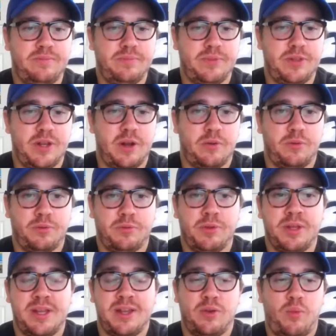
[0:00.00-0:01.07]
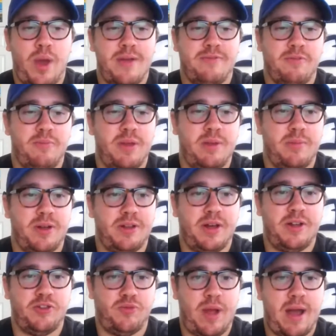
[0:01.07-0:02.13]
you know, really get away from him
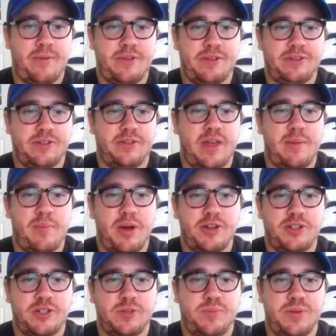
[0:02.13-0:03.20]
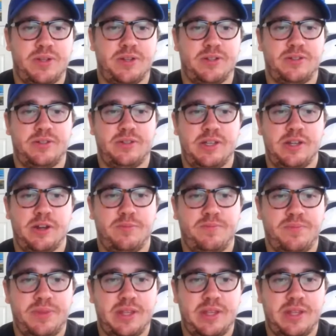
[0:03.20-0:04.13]
on DraftKings all that much, just because, you know,